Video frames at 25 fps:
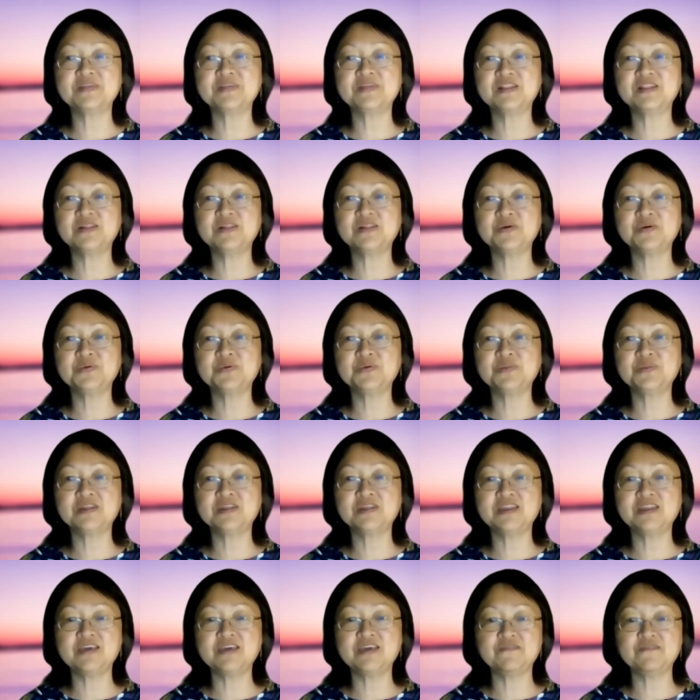below the
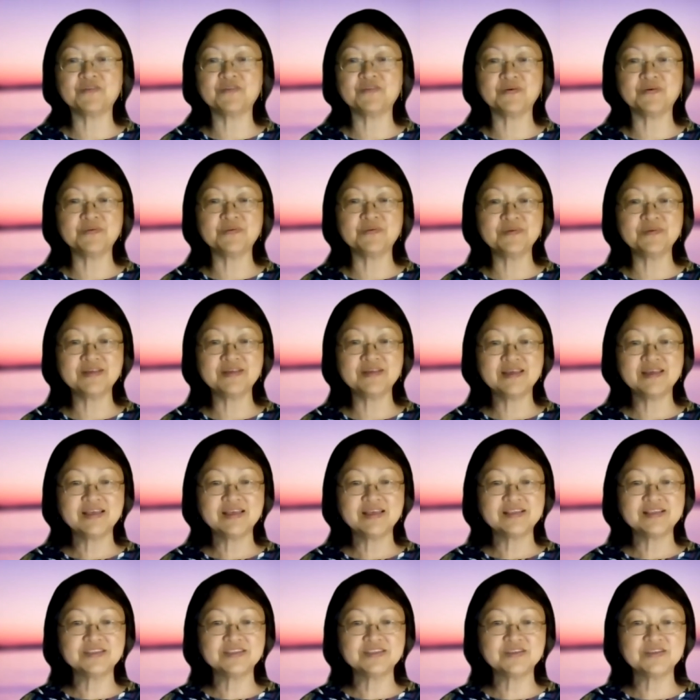navel.
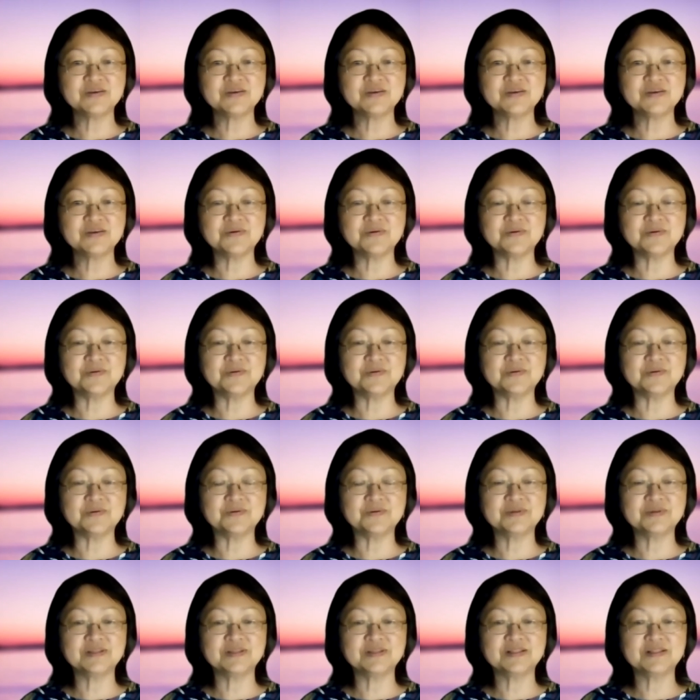So
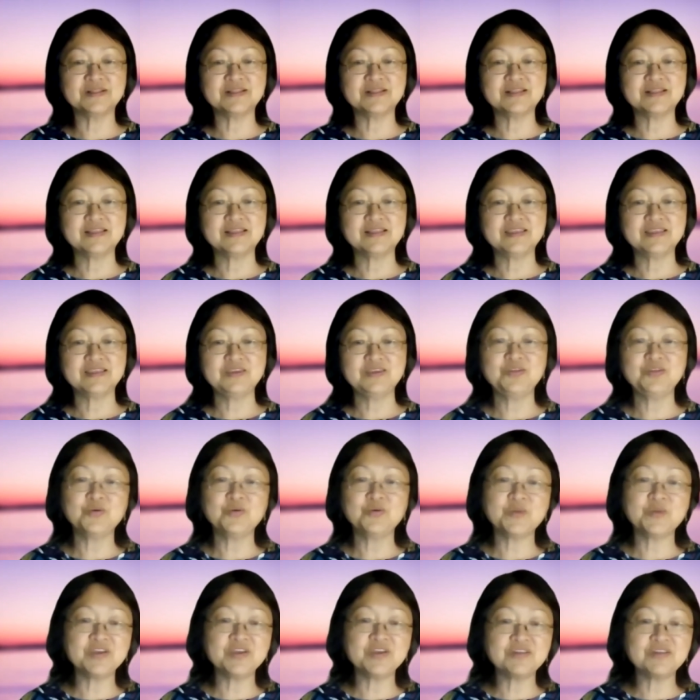you know
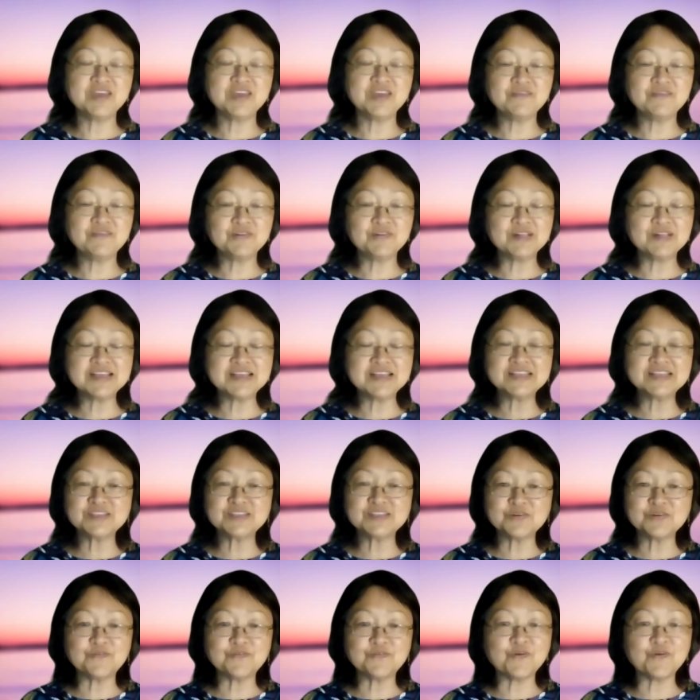where your navel is,
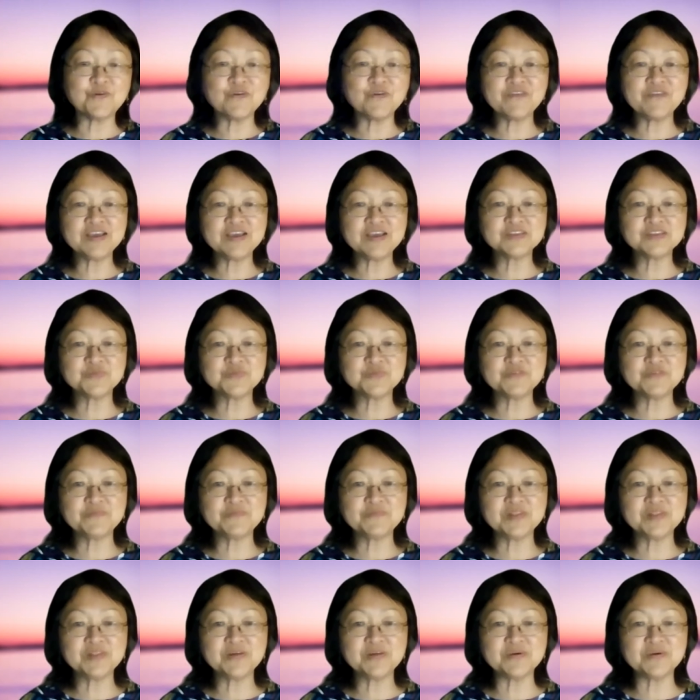so 4 fingers width
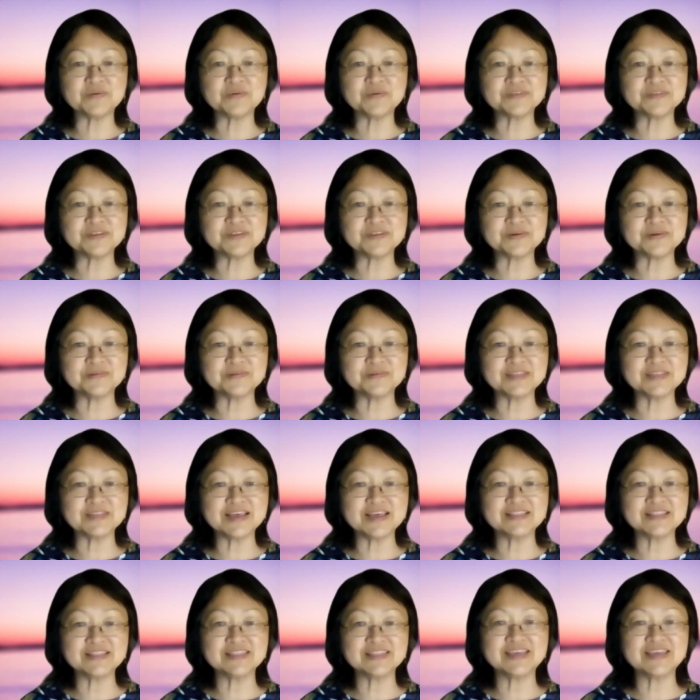below. So
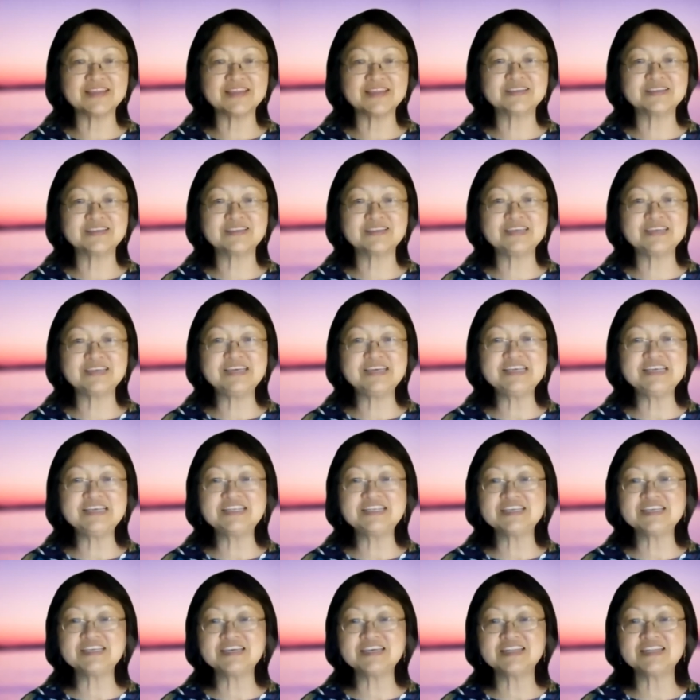that is
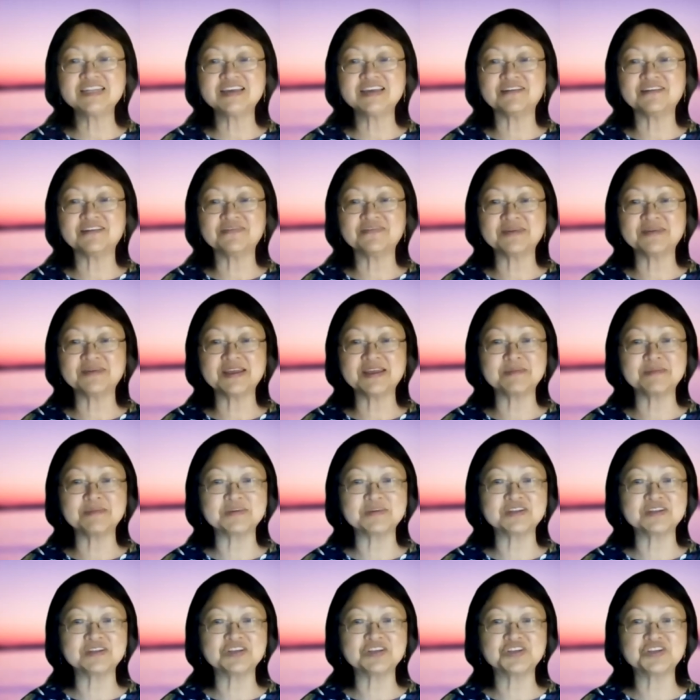easy enough that I'm gonna